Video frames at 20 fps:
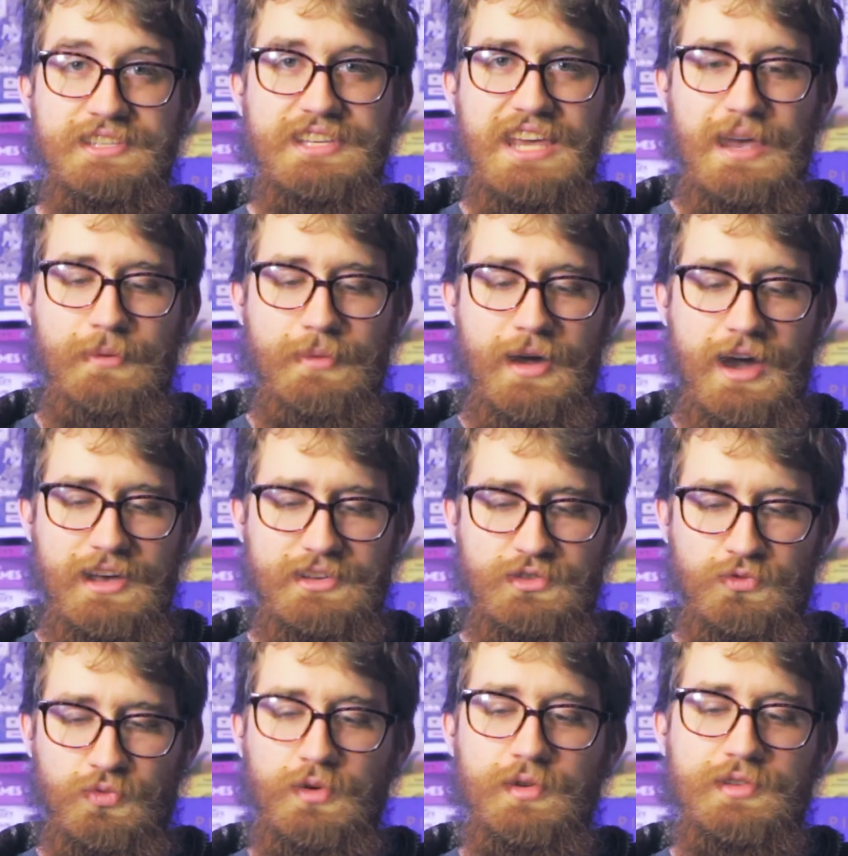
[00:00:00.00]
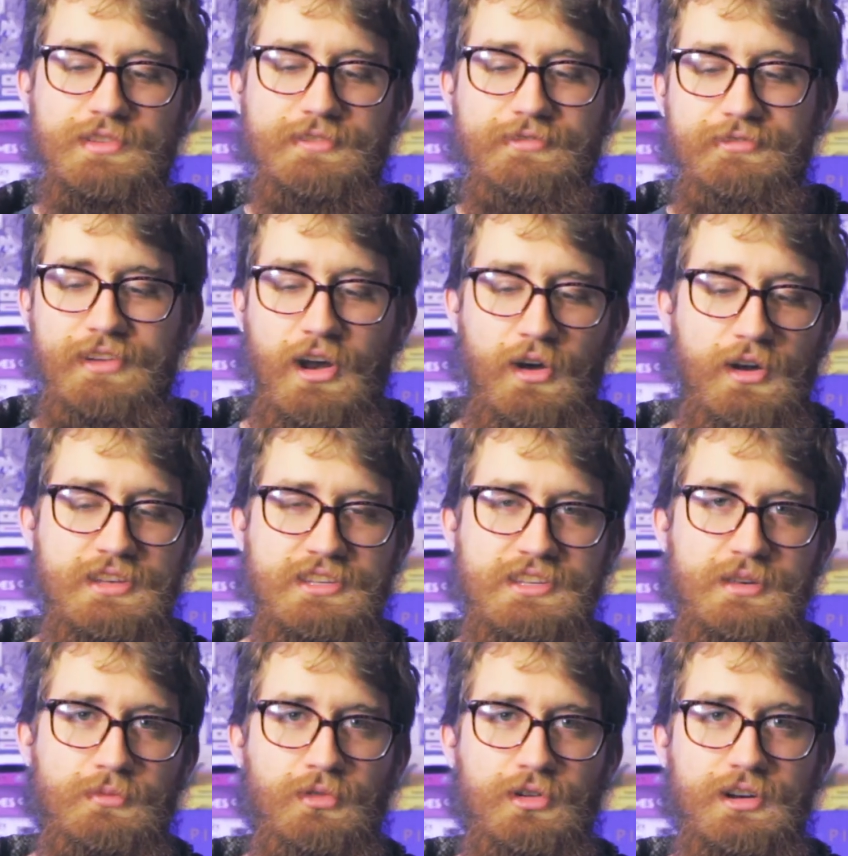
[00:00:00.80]
game has roots very
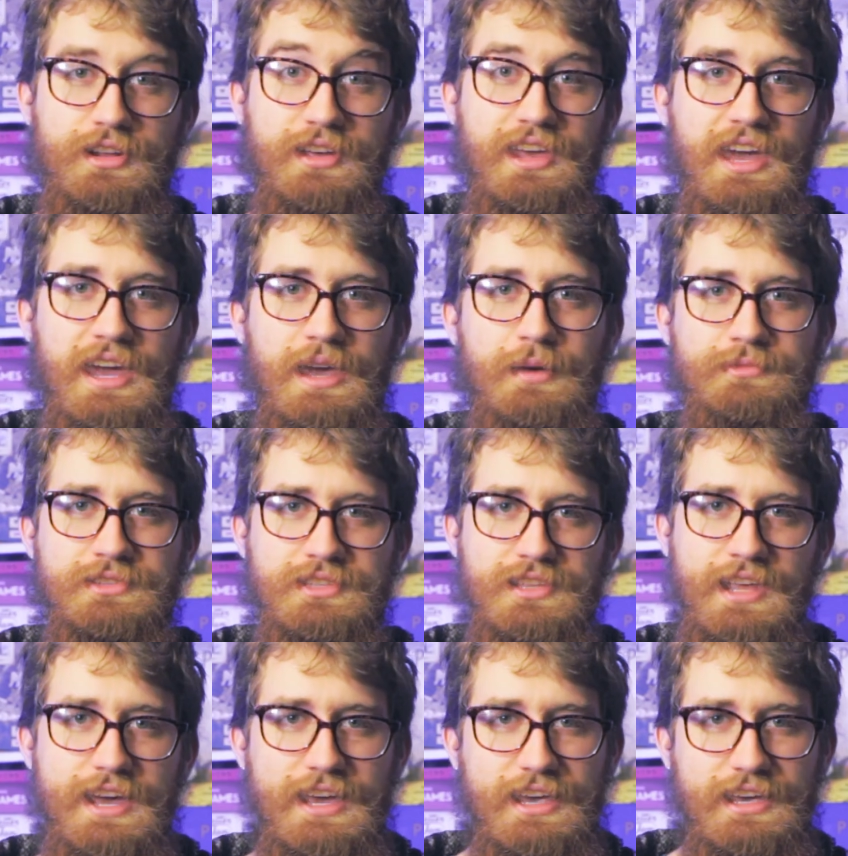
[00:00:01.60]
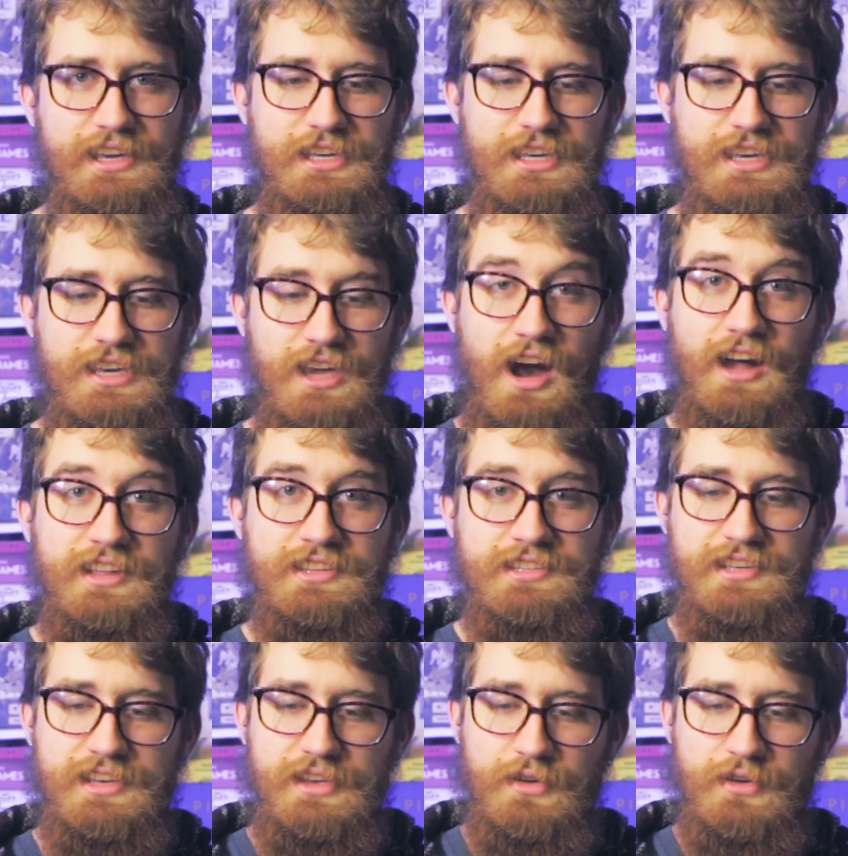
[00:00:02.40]
similar to games like Yahtzee,